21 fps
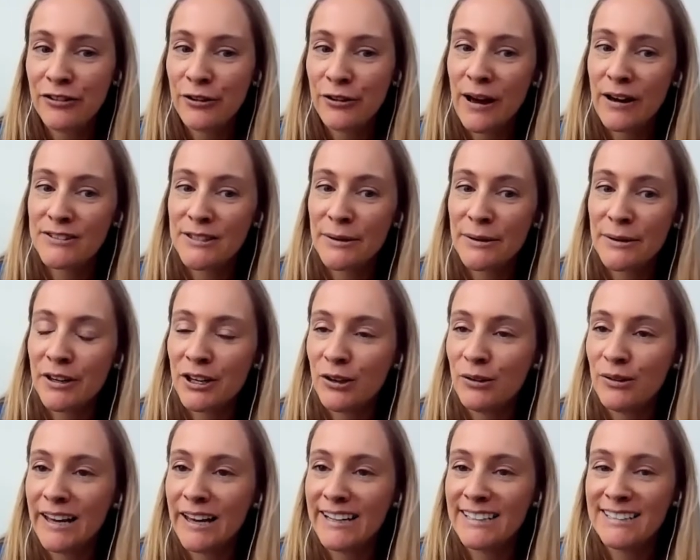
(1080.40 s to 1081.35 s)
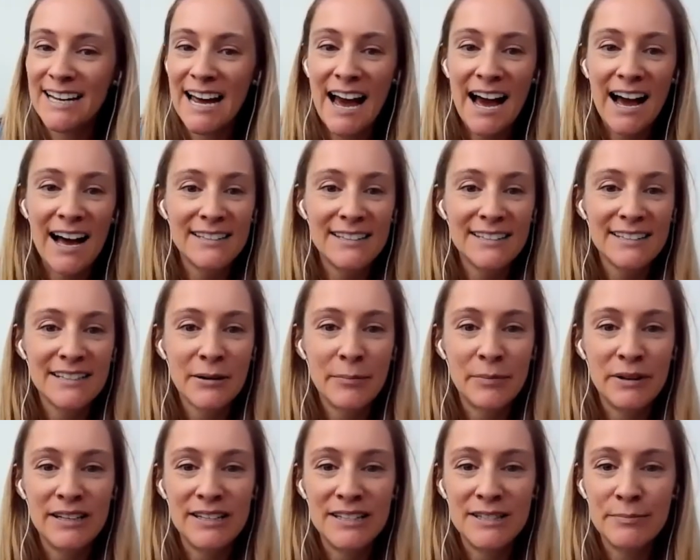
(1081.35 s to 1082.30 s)
if you have something you'd like to ask,
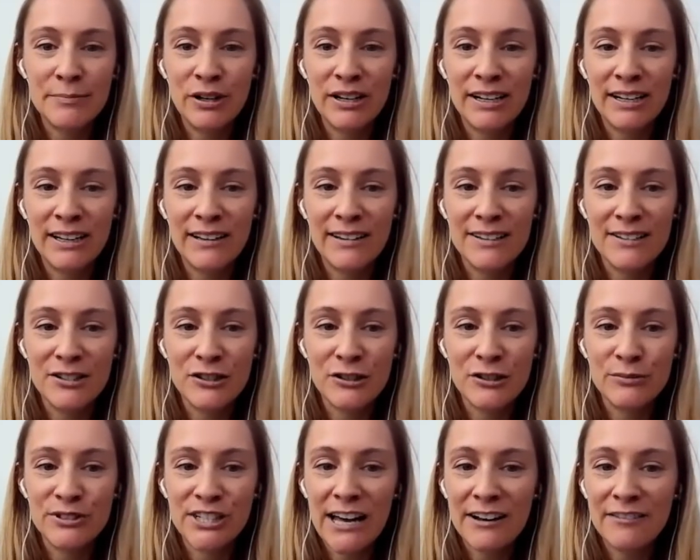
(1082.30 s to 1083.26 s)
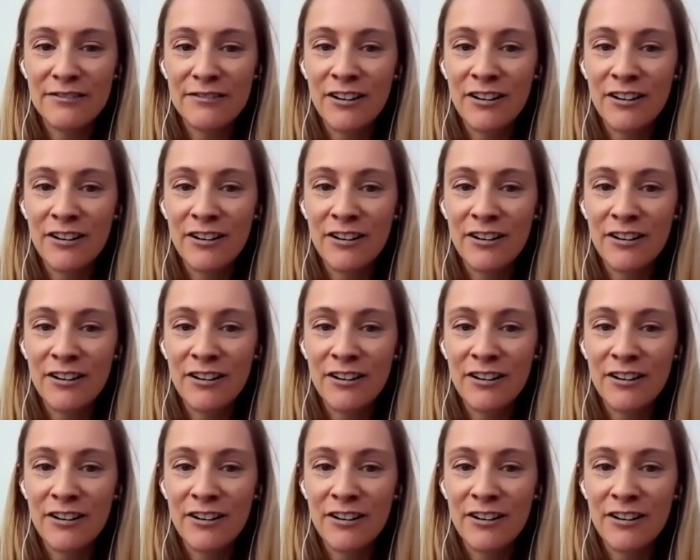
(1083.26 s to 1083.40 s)
please put it in the Zoom chat